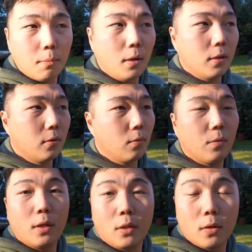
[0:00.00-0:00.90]
But when
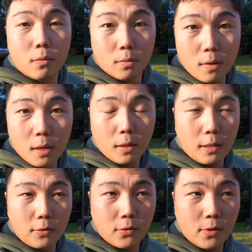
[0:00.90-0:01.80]
we get done with the rock
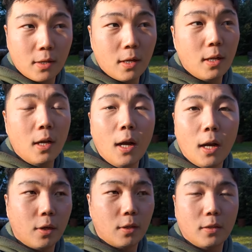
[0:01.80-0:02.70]
lights,
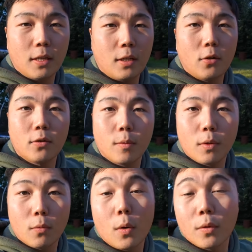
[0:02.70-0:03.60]
we're gonna say there's
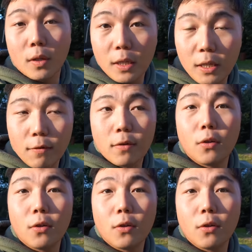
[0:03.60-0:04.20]
something wrong with the lift.